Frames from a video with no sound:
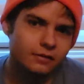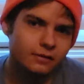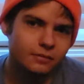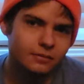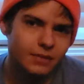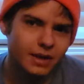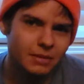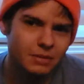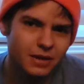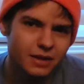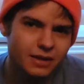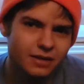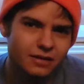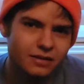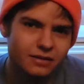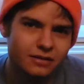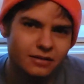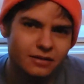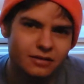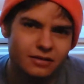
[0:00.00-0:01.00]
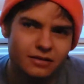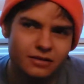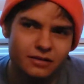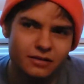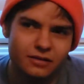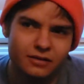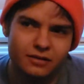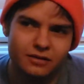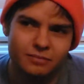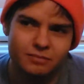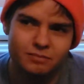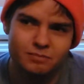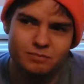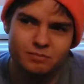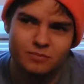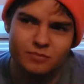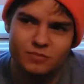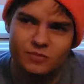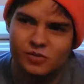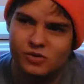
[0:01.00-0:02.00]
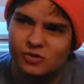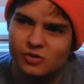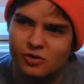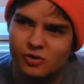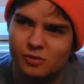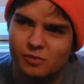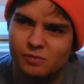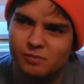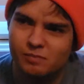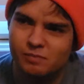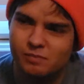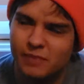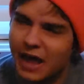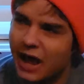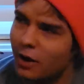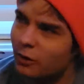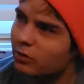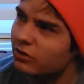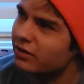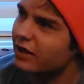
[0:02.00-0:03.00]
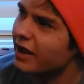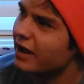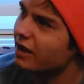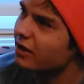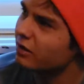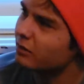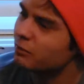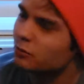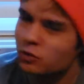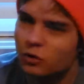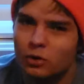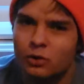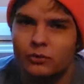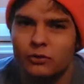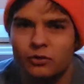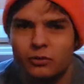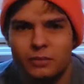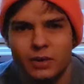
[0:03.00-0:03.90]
it's just some outside observer,